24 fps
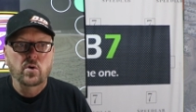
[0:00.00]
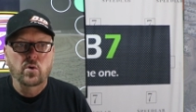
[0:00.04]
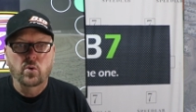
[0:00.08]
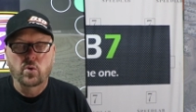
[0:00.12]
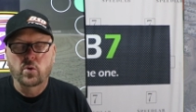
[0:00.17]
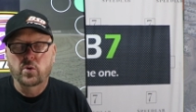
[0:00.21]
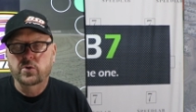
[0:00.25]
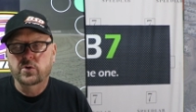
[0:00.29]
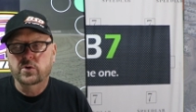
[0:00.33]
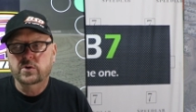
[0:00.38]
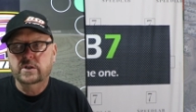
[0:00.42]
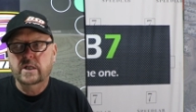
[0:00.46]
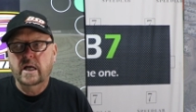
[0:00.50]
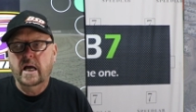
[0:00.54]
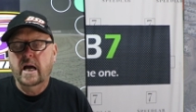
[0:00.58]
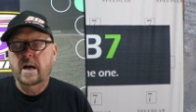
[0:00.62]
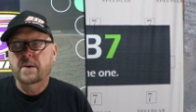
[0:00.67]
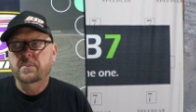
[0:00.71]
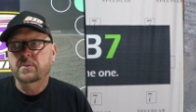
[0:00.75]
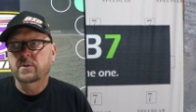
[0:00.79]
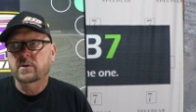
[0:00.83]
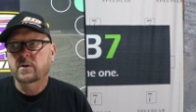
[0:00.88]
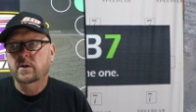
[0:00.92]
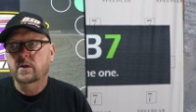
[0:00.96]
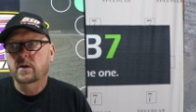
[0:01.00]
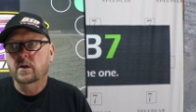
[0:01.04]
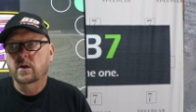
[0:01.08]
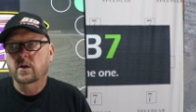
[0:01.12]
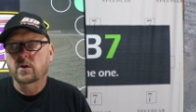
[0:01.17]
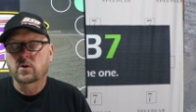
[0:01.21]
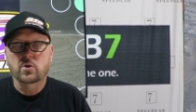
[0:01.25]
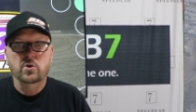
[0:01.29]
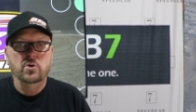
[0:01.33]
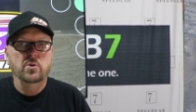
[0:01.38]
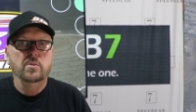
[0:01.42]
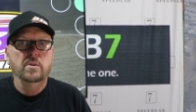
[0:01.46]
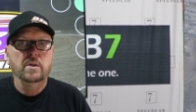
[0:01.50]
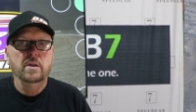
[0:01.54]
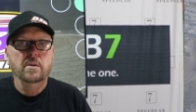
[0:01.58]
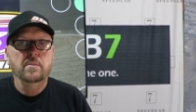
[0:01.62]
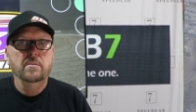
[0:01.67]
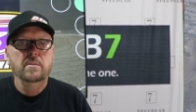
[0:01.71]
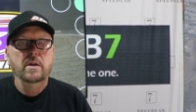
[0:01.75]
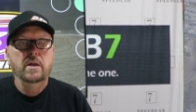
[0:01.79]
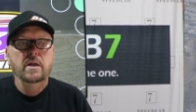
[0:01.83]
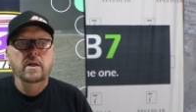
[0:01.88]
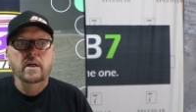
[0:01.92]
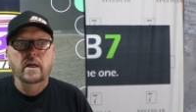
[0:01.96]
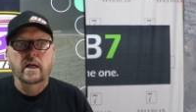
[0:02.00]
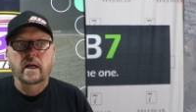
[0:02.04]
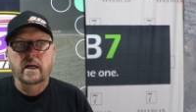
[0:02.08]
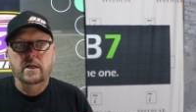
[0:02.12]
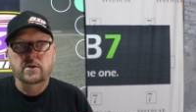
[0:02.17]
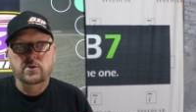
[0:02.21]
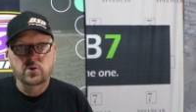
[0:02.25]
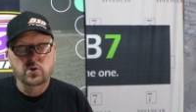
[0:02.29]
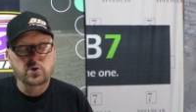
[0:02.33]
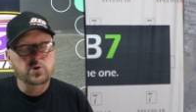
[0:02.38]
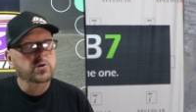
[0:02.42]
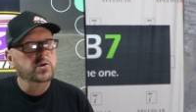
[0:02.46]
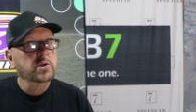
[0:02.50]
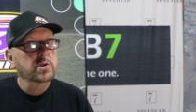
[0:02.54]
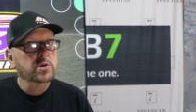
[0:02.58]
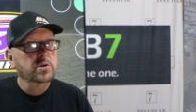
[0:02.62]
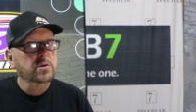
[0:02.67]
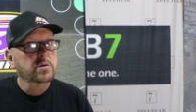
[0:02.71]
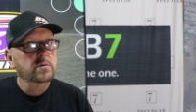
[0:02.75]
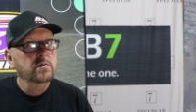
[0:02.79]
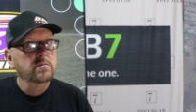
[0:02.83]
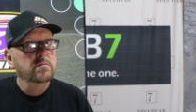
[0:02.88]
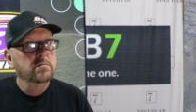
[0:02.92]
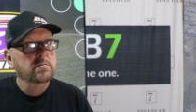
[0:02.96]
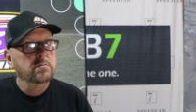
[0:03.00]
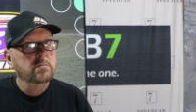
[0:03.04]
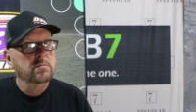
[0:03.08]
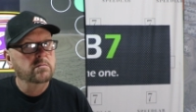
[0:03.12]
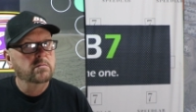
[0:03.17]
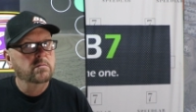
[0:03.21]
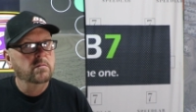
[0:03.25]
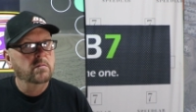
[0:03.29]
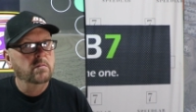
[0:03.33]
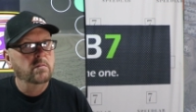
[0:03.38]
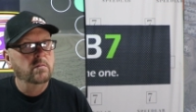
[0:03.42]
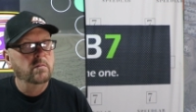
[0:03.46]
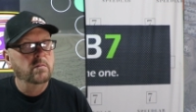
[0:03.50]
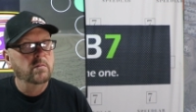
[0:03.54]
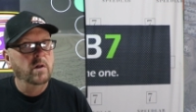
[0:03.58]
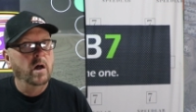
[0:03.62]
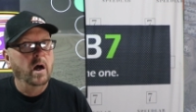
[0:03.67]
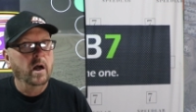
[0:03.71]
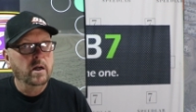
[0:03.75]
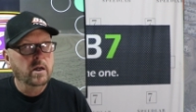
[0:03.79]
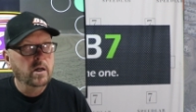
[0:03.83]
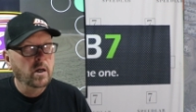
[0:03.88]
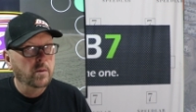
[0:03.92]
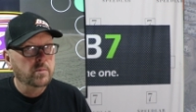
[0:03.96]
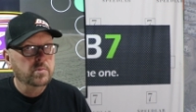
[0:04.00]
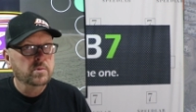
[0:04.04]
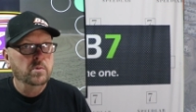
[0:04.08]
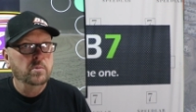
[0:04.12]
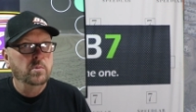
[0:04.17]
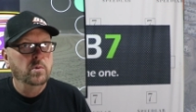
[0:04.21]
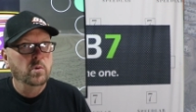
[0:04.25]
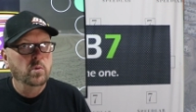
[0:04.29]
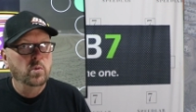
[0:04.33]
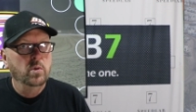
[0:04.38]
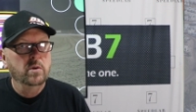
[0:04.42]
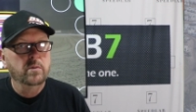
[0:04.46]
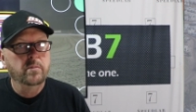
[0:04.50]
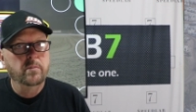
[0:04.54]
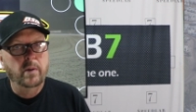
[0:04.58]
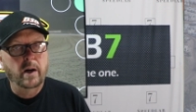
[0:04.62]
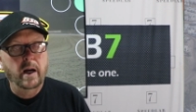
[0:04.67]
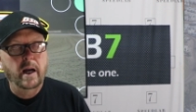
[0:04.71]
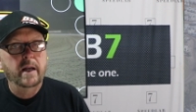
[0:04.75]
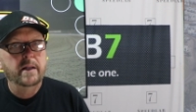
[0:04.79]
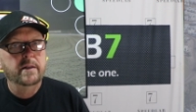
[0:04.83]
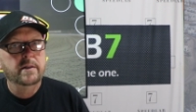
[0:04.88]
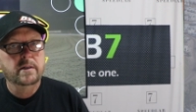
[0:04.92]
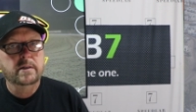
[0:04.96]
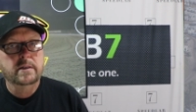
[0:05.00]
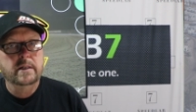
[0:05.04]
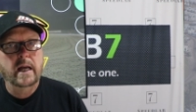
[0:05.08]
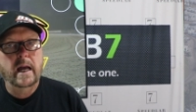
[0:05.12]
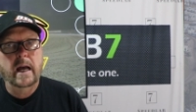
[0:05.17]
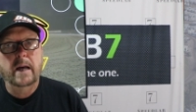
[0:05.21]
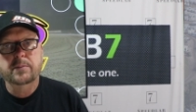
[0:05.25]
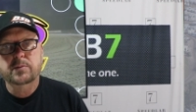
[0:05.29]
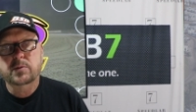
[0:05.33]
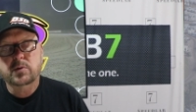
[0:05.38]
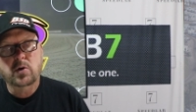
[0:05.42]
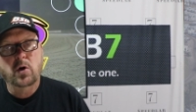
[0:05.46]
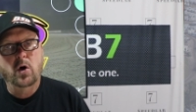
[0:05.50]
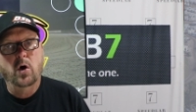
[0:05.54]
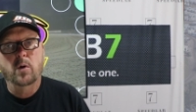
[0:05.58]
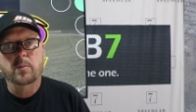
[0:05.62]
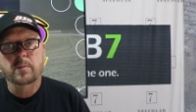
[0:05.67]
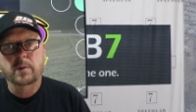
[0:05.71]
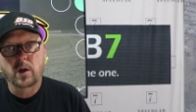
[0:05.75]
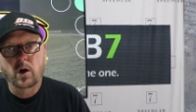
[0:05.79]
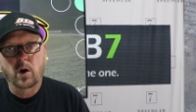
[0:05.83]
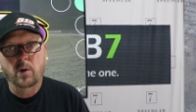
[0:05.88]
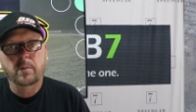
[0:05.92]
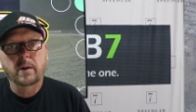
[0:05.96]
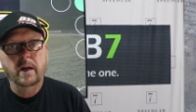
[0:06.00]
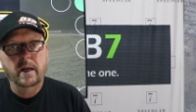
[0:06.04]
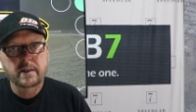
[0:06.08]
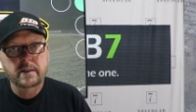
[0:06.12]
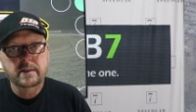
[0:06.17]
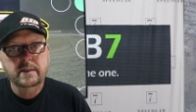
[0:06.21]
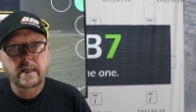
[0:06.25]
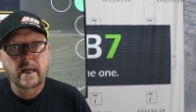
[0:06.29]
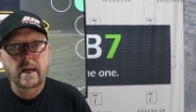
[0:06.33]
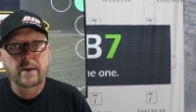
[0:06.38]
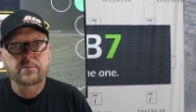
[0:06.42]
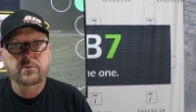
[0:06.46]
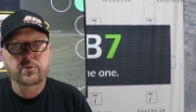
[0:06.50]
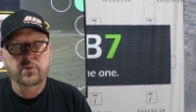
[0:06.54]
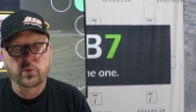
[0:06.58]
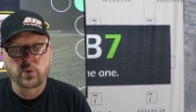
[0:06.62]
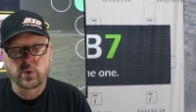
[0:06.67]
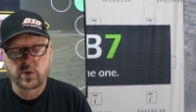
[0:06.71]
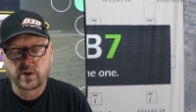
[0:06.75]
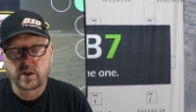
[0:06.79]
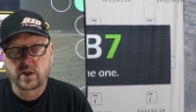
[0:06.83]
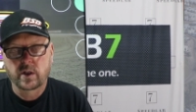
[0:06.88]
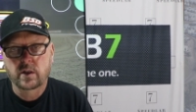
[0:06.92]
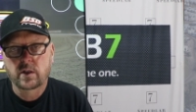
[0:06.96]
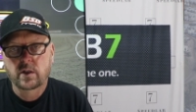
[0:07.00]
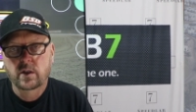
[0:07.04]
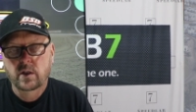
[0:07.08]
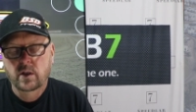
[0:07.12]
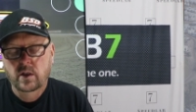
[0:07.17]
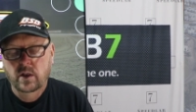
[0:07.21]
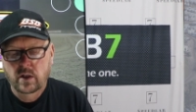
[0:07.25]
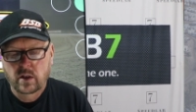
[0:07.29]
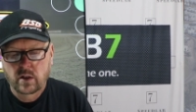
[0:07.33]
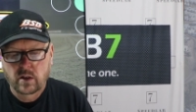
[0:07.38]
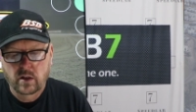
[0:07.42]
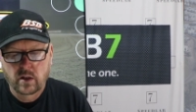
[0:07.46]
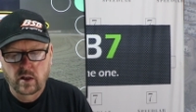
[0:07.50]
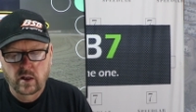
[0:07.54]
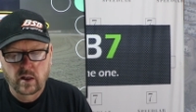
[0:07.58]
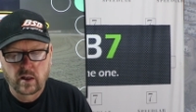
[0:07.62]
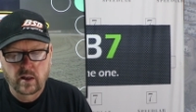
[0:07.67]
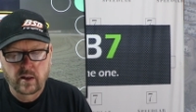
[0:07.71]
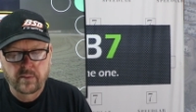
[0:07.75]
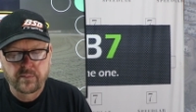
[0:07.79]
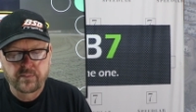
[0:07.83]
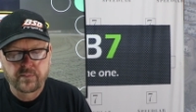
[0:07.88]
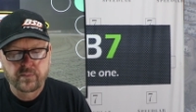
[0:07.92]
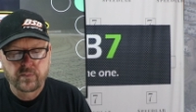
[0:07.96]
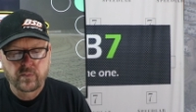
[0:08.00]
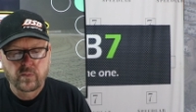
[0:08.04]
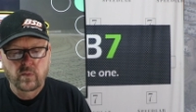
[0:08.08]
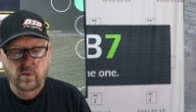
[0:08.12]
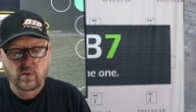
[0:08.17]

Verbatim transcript: or you're tapping aluminum and you're just not comfortable with buying the taps, call me. I'll buy the taps for you. Um,